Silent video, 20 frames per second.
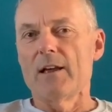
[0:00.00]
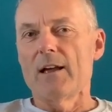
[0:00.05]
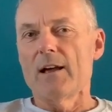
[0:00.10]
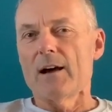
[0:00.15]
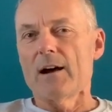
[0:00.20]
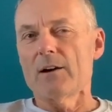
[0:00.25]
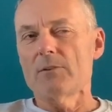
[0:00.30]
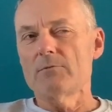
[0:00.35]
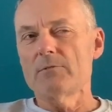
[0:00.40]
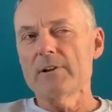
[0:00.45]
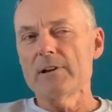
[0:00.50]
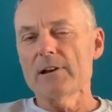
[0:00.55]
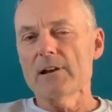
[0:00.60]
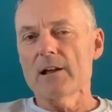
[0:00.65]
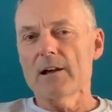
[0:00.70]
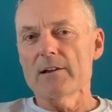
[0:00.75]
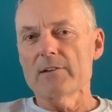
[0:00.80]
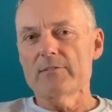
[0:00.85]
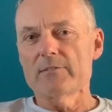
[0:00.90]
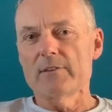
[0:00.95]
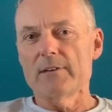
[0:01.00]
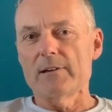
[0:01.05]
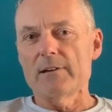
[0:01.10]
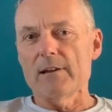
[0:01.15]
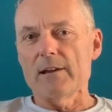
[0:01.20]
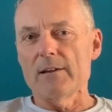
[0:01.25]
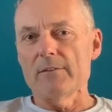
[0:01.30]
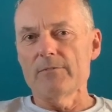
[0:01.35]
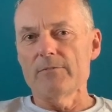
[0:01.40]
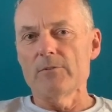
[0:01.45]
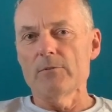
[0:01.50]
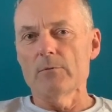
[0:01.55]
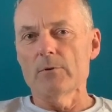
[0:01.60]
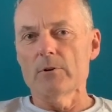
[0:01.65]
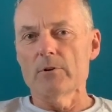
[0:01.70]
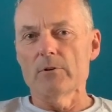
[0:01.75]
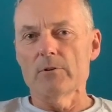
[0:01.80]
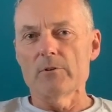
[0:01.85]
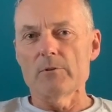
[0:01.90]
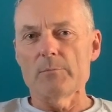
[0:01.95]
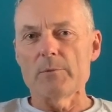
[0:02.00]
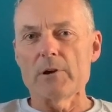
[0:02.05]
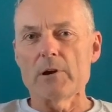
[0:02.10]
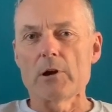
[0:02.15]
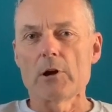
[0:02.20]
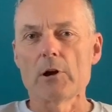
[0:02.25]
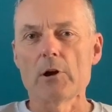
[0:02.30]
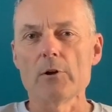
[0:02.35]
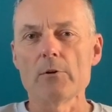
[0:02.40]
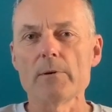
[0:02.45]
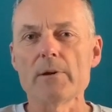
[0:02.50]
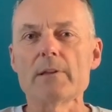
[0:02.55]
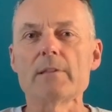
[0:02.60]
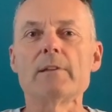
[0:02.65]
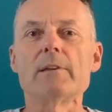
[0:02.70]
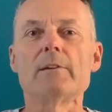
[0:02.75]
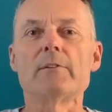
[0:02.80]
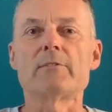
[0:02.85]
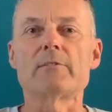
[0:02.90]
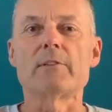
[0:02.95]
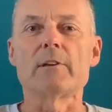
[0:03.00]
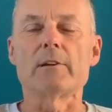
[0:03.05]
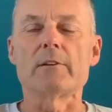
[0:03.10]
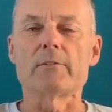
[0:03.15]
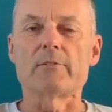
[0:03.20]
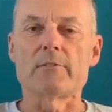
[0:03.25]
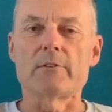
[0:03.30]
I realised that if you were going to be gluing these things